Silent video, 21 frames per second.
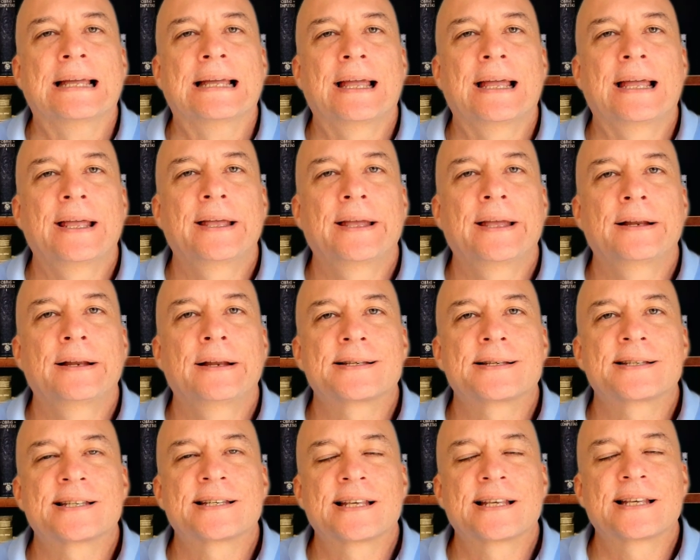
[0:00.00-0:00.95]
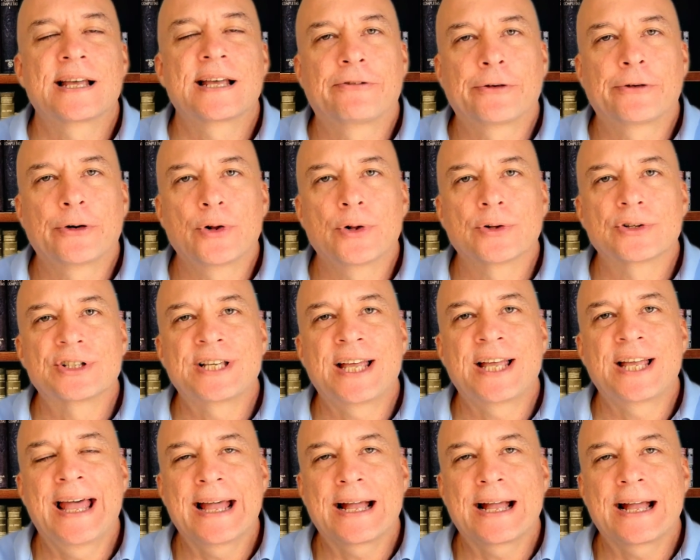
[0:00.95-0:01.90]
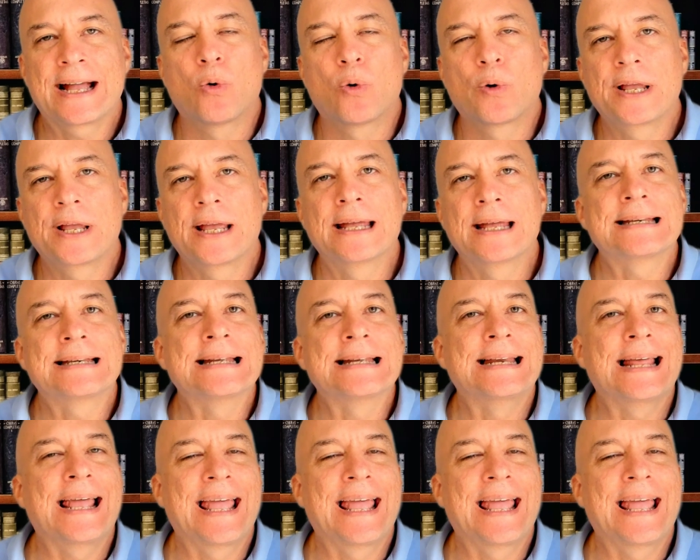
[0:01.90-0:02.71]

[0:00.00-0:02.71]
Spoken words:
in several tech-oriented